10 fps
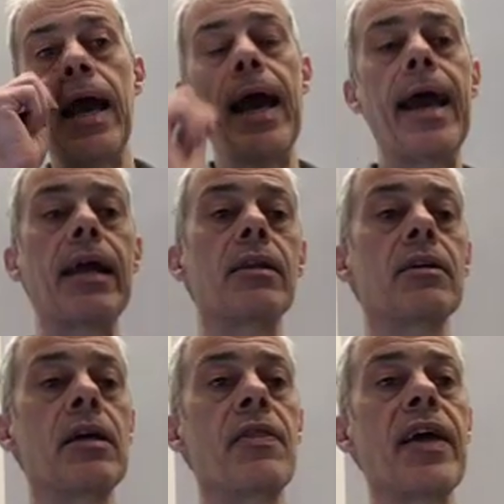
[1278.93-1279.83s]

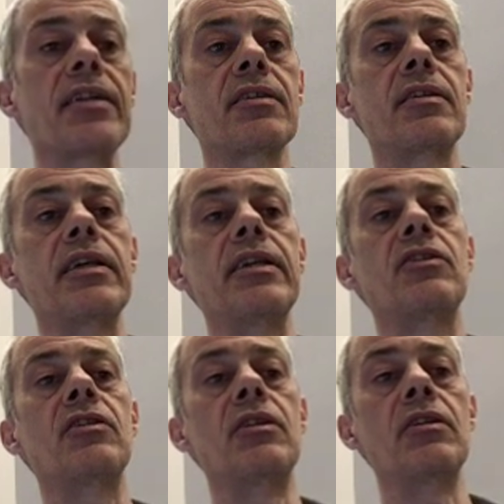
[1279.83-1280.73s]
and that's the
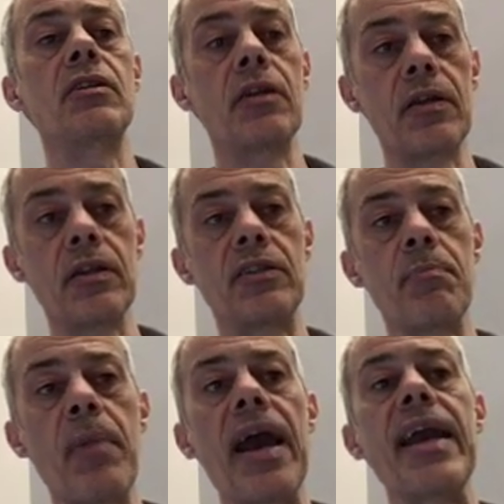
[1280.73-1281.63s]

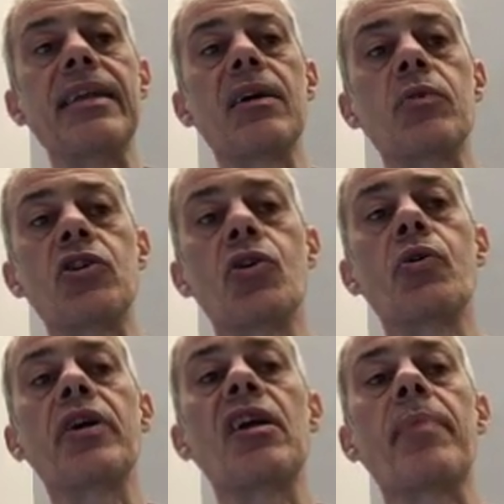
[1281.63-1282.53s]
domain that we're
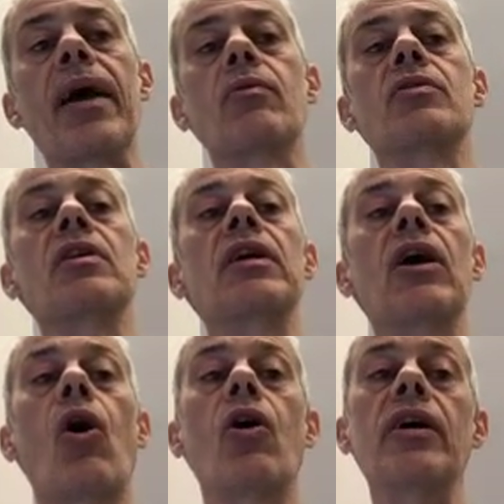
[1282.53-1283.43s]
talking about
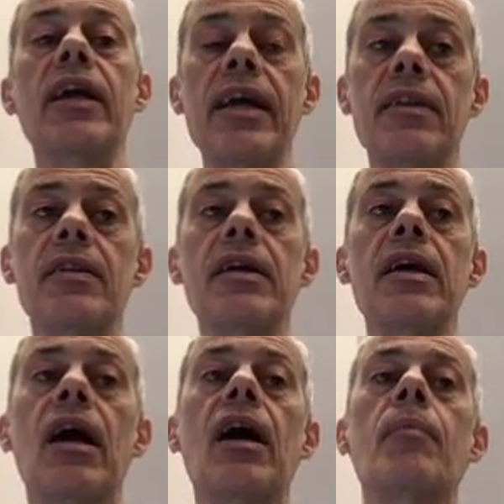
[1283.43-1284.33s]
in the
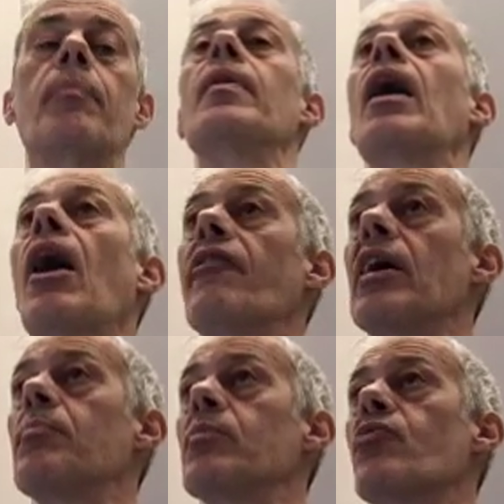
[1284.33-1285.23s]
um,
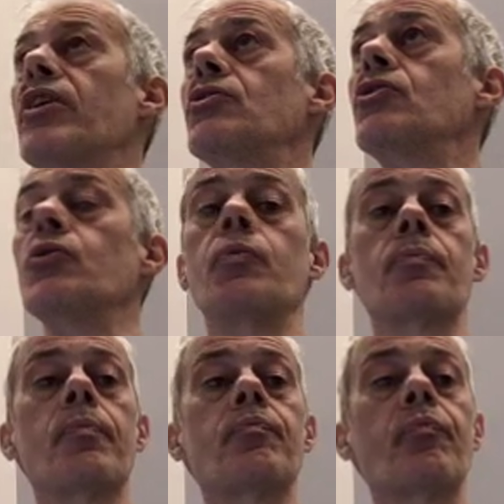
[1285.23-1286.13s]
RNA polymerase 2.
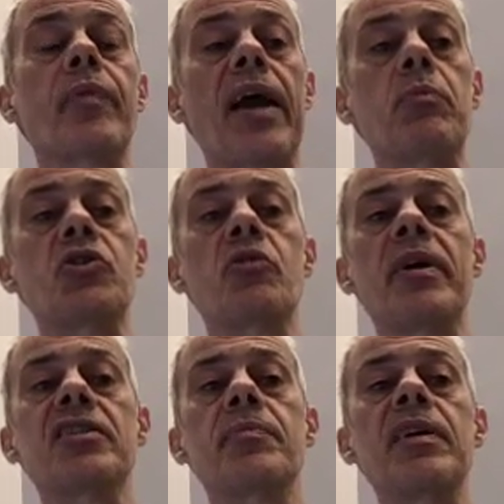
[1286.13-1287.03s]
And we'll talk
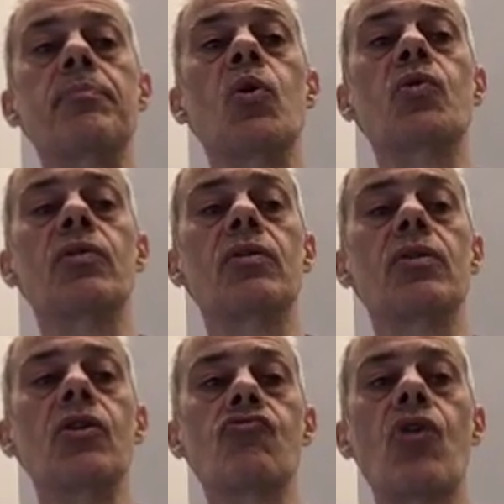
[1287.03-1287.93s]
about some of the important
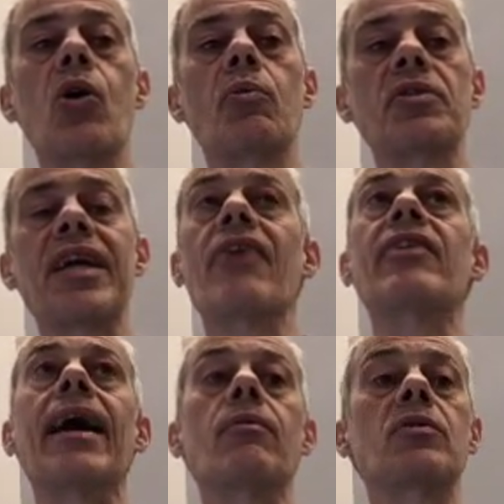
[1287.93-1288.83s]
roles
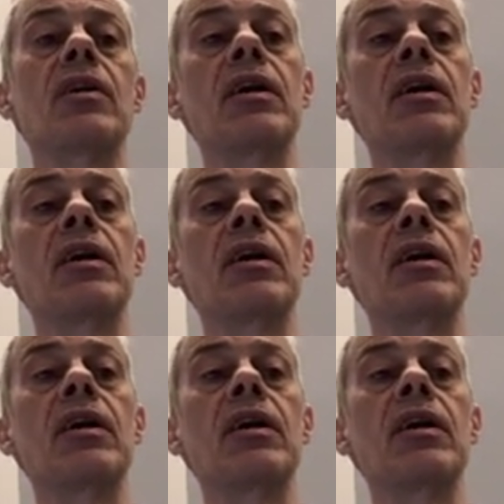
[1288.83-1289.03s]
carried out